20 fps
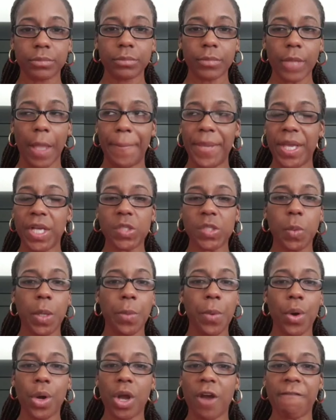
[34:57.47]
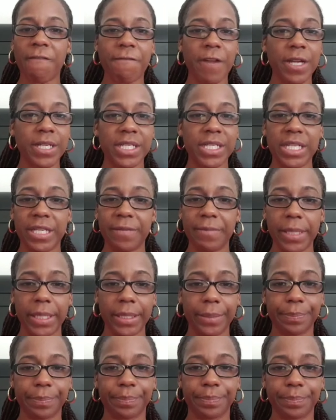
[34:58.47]
Because we won't confront the
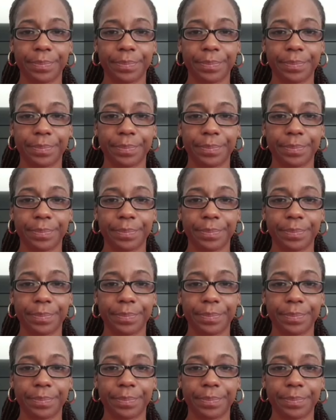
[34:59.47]
demon.